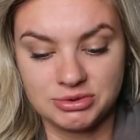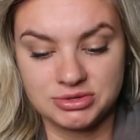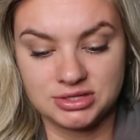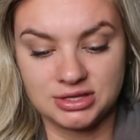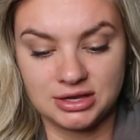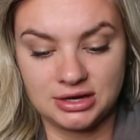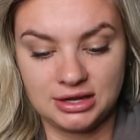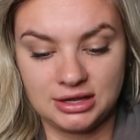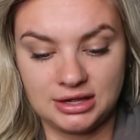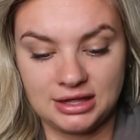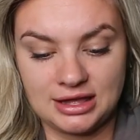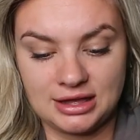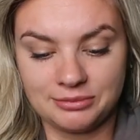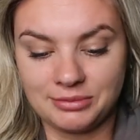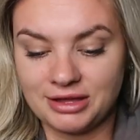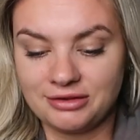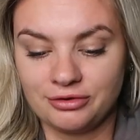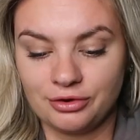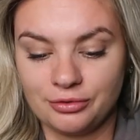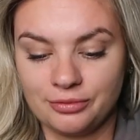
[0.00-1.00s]
was gonna get
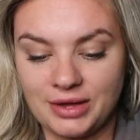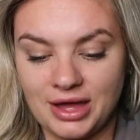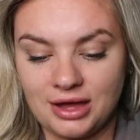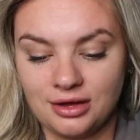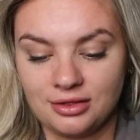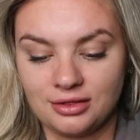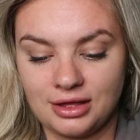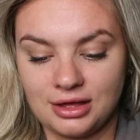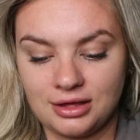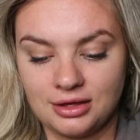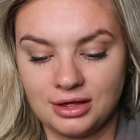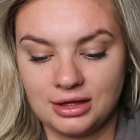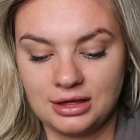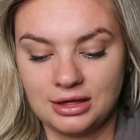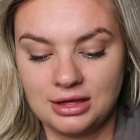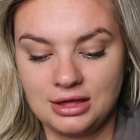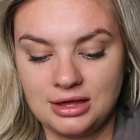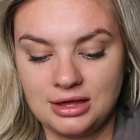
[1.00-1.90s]
my phone back. Like